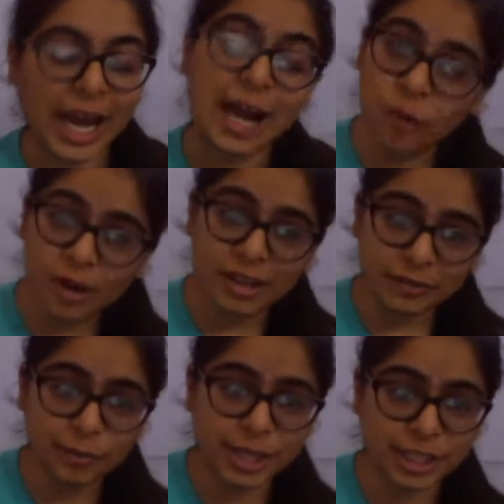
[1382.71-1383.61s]
we have all the
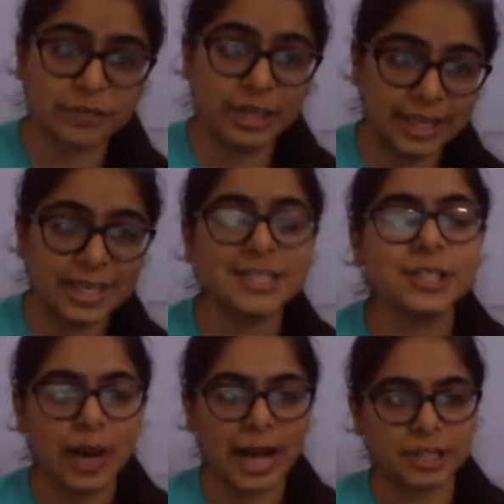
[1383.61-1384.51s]
information we need
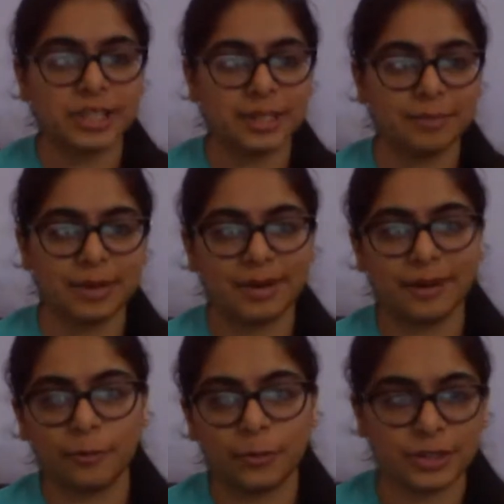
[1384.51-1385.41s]
to actually
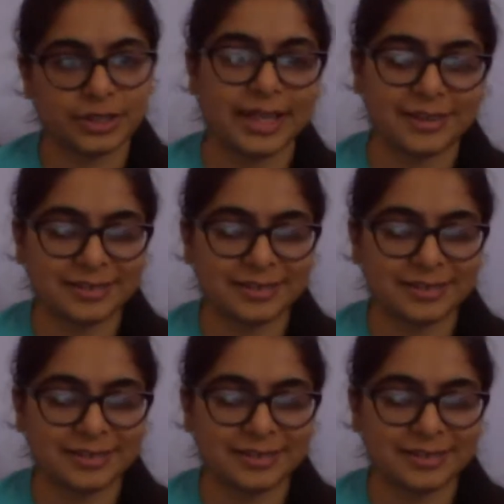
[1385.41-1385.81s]
first